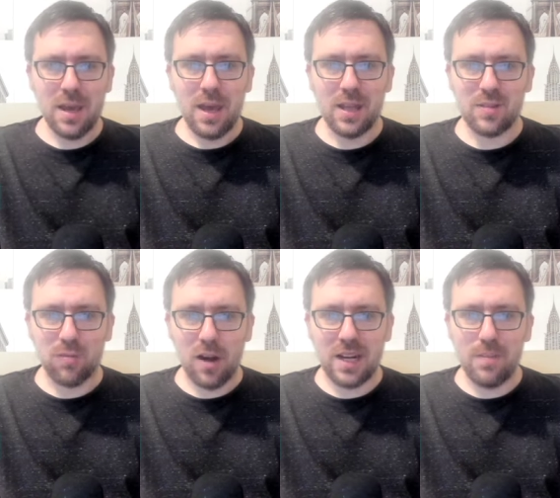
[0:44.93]
It's
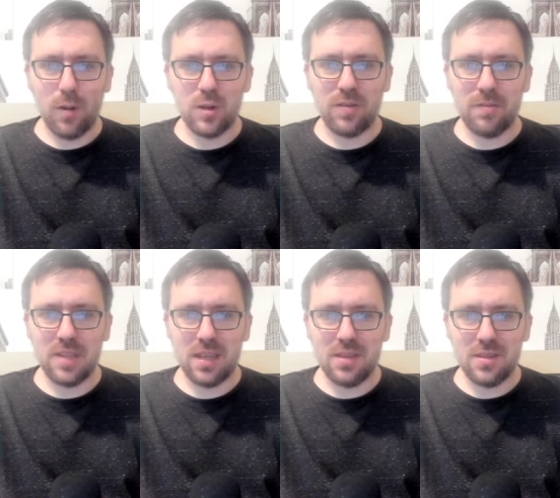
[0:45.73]
Friday, March
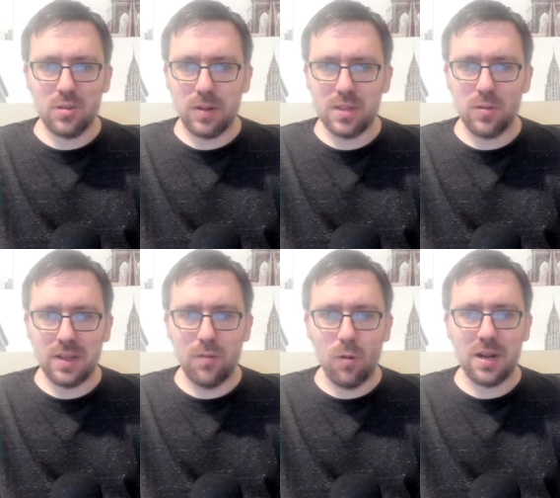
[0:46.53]
15th,
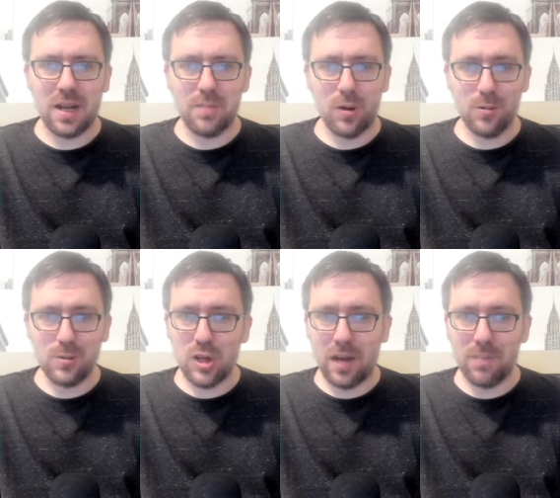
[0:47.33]
2024, and I'm your
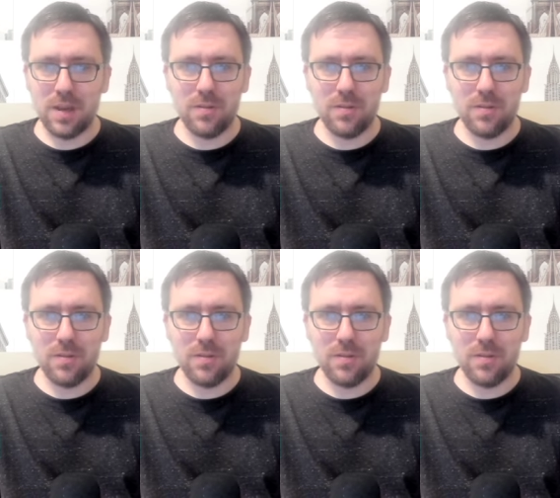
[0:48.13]
host, John B.